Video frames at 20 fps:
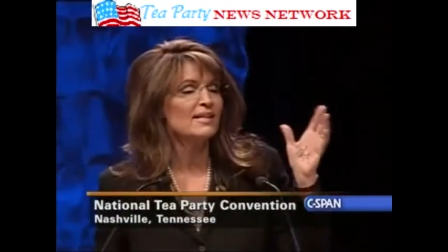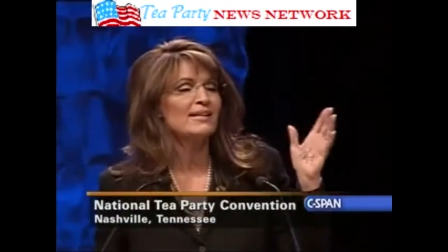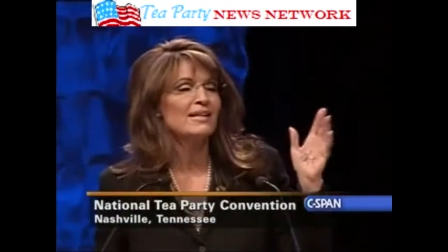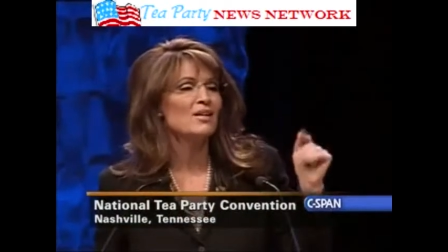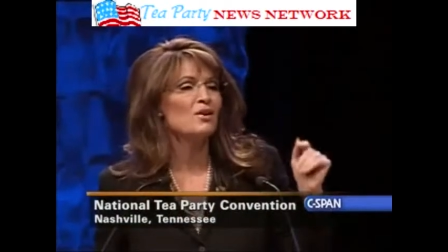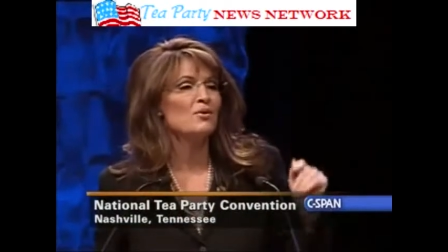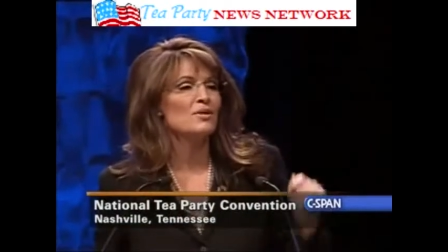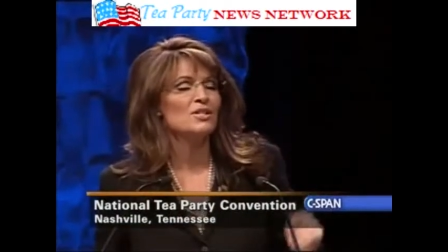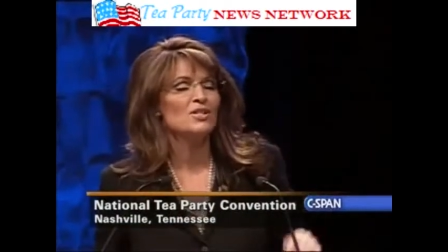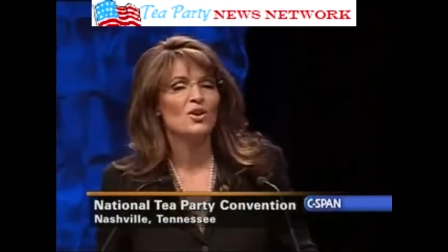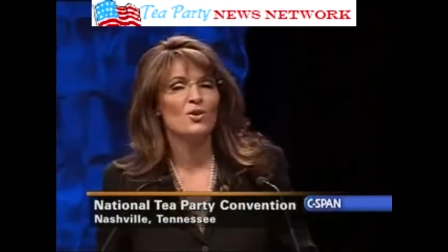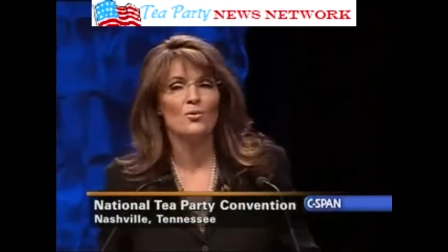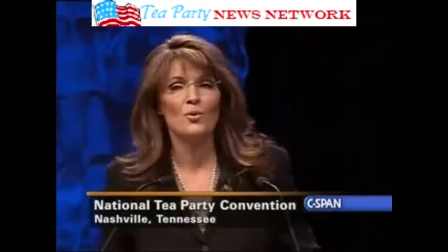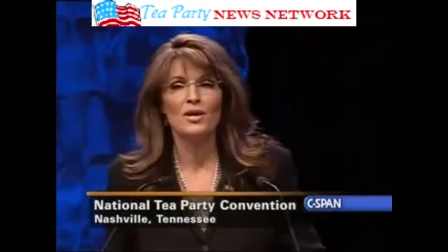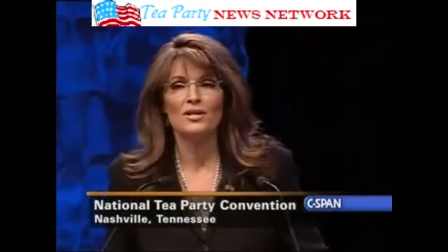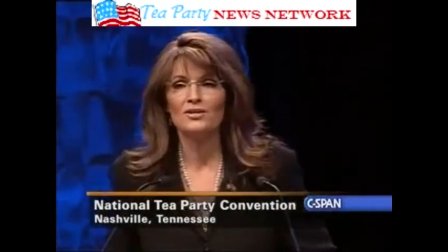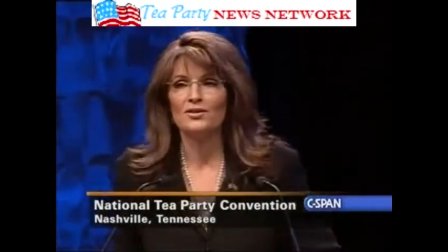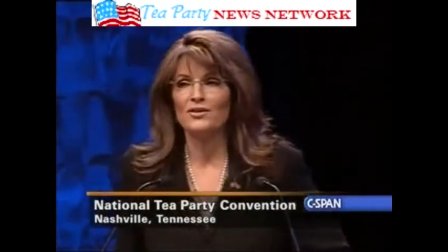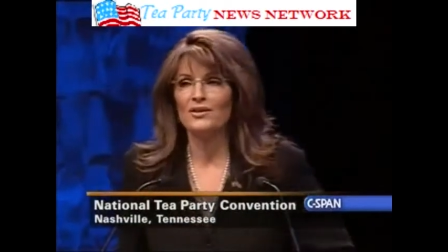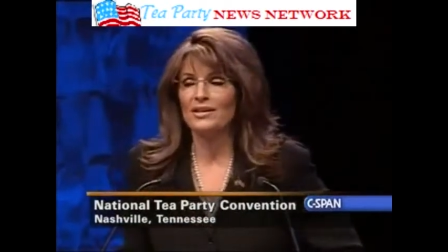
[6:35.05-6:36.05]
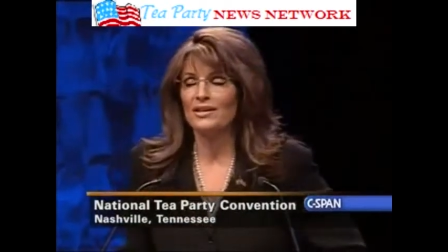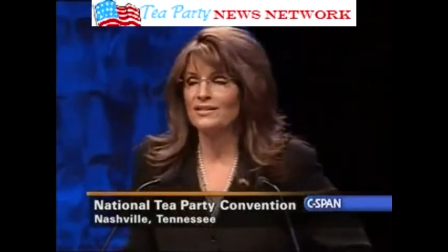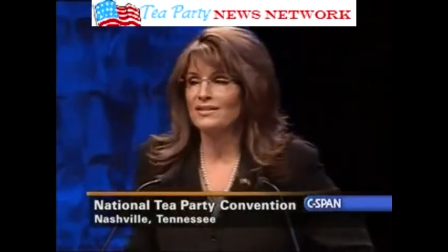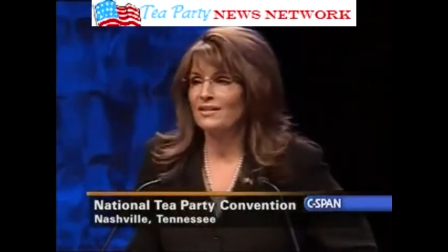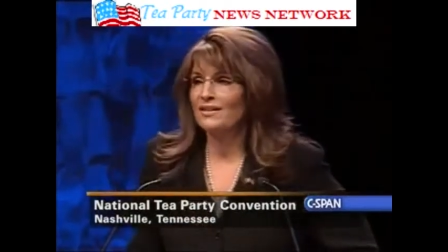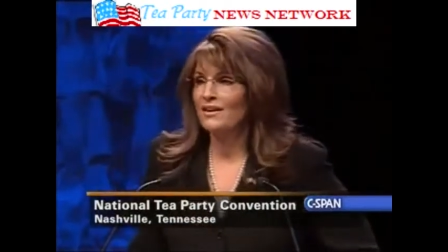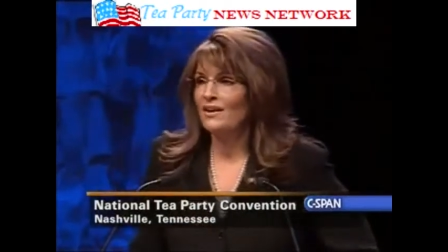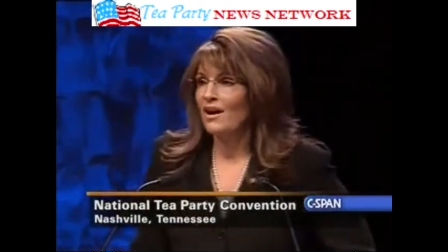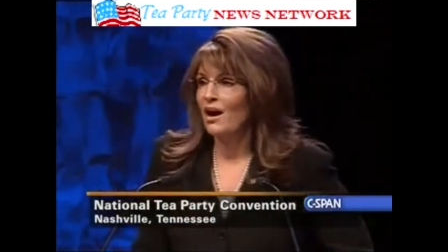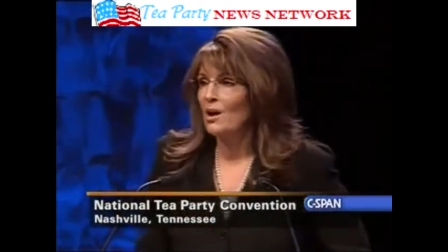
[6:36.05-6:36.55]
And you know, it's no wonder
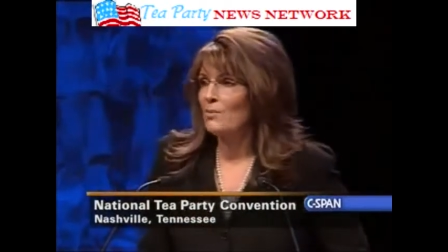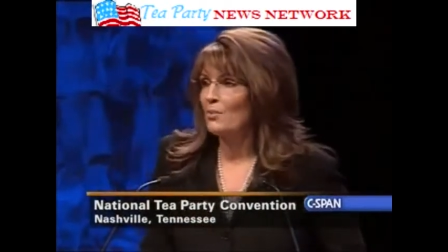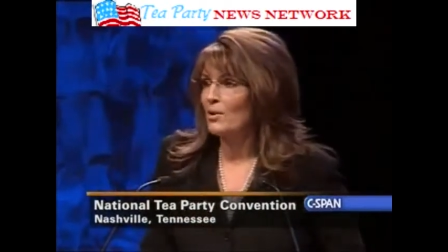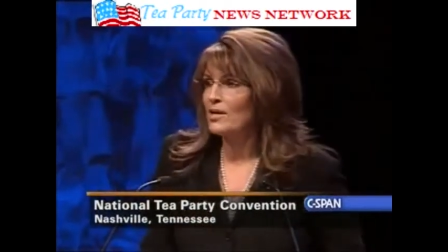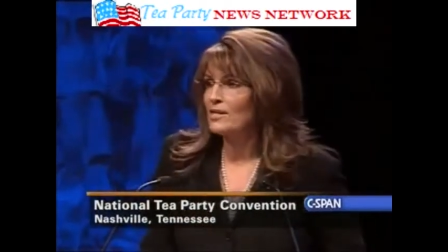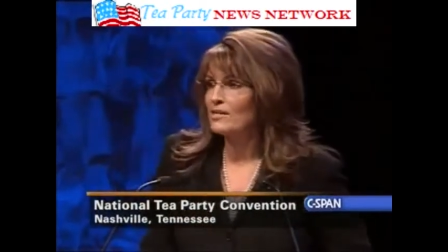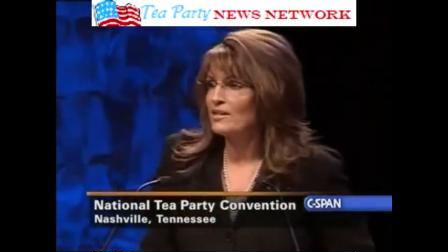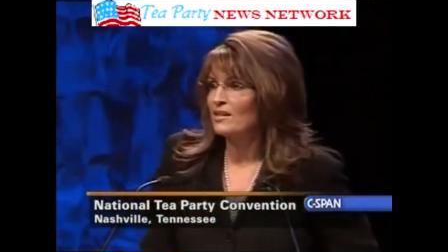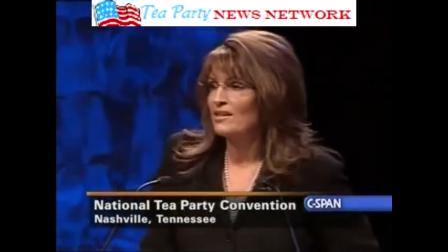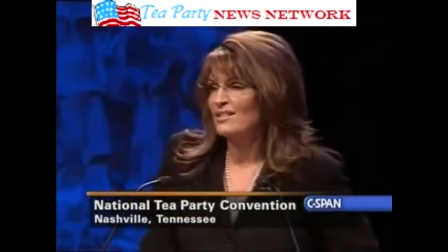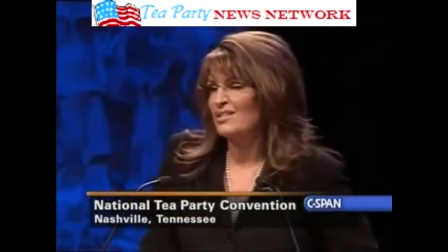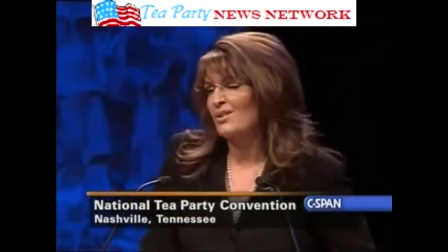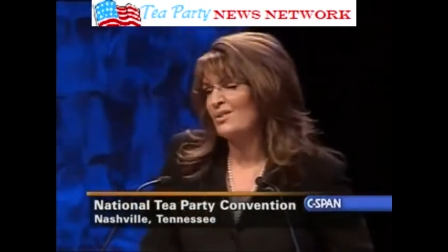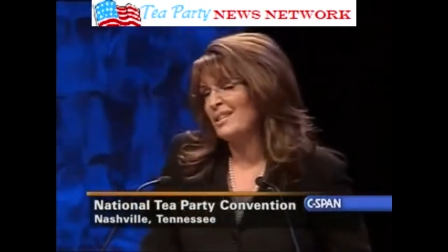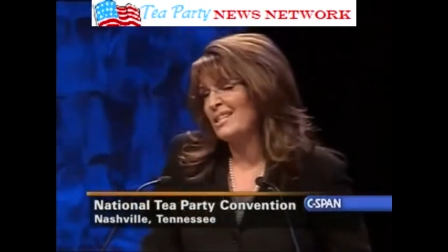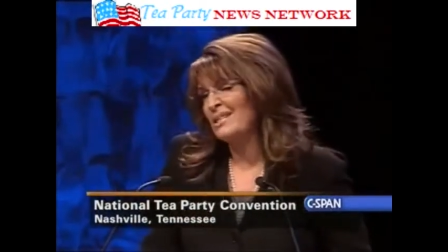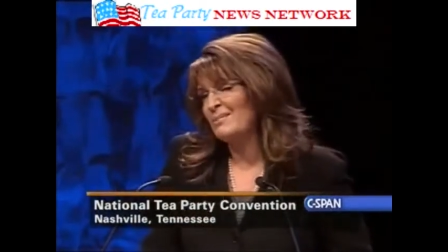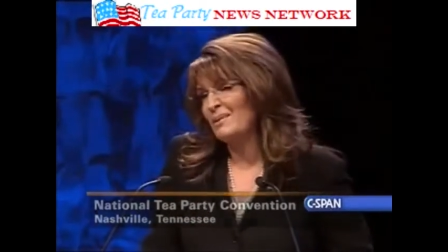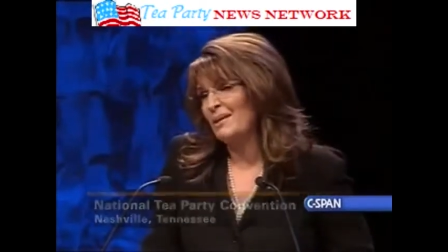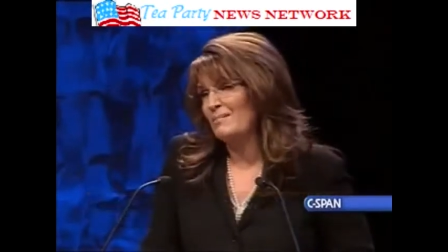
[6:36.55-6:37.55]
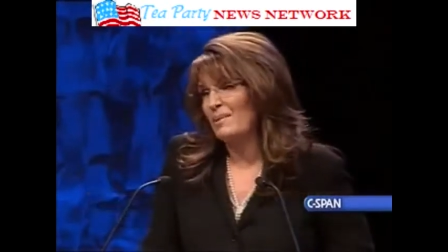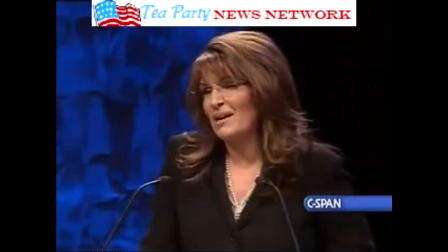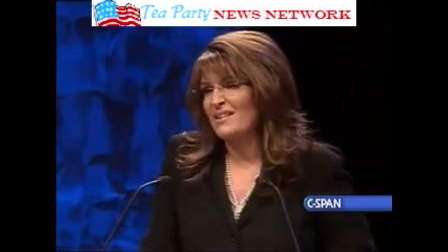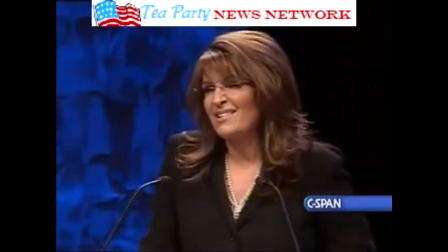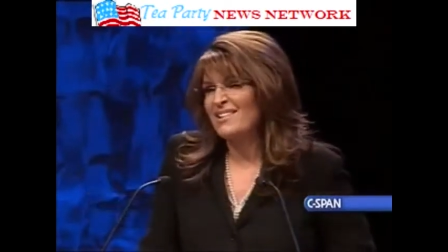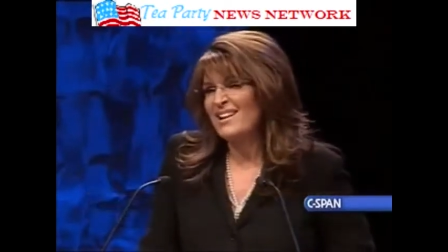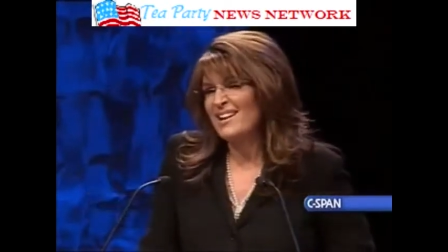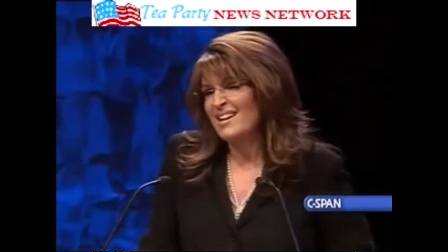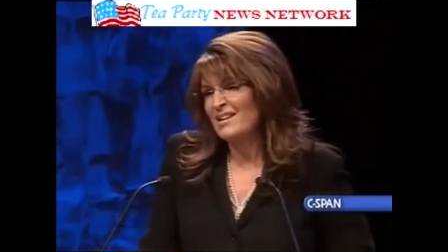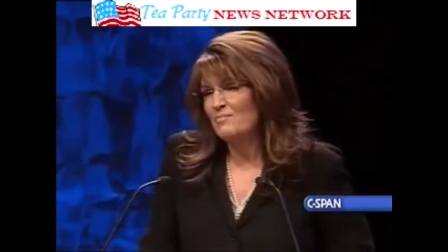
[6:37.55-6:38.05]
that our president only spent about
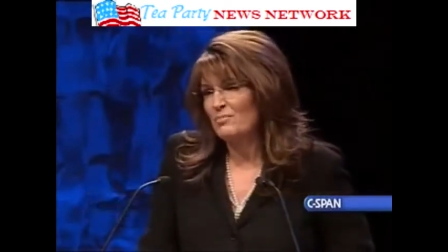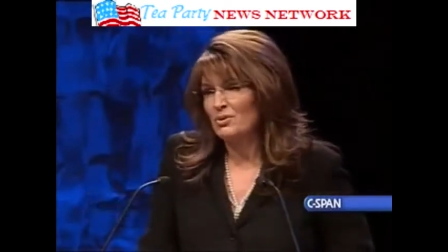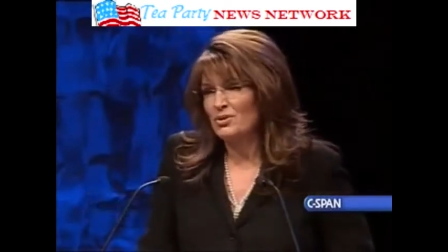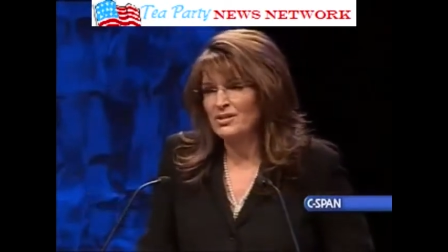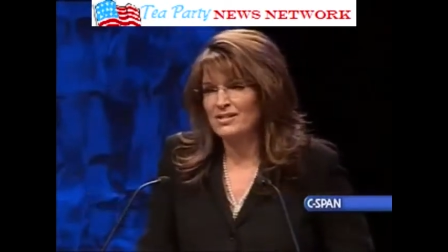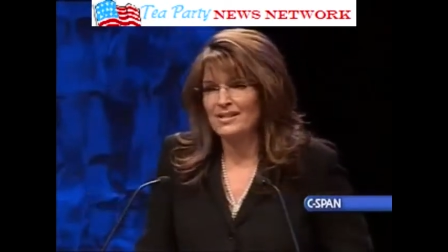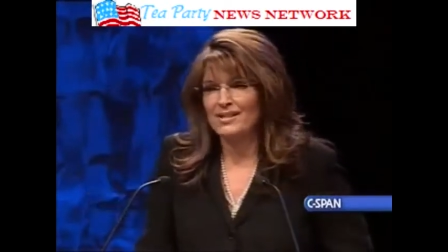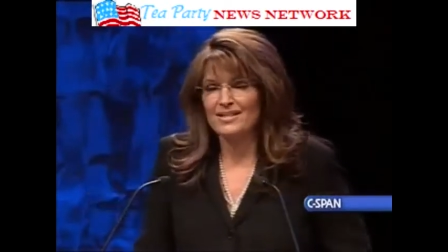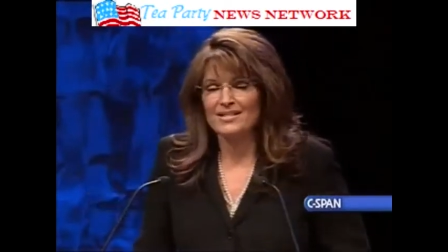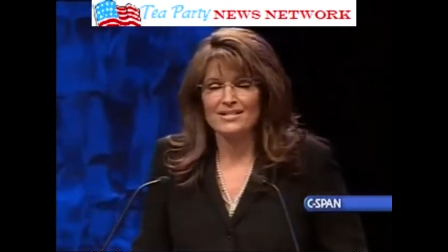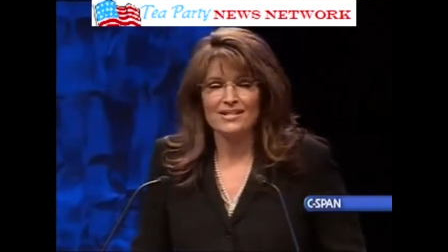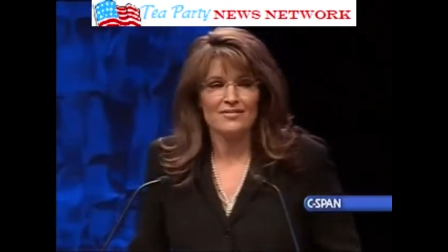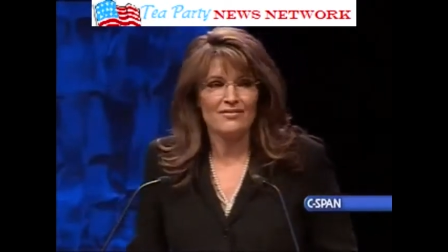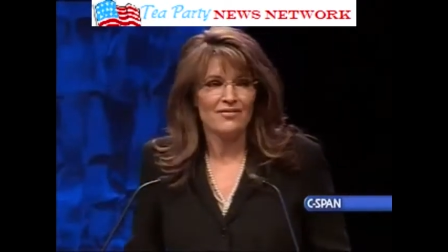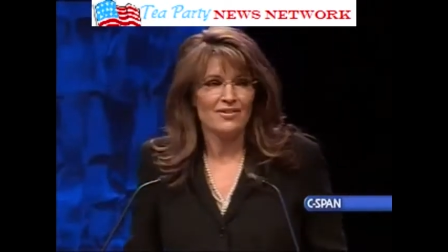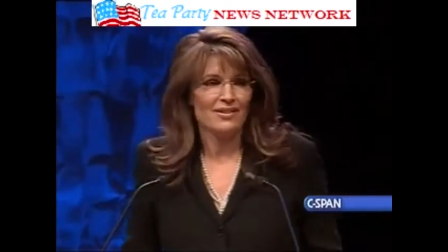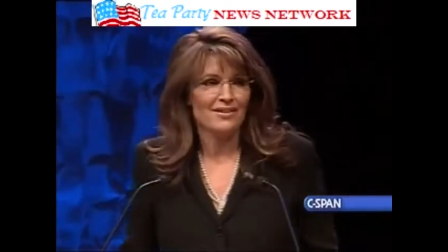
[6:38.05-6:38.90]
9% of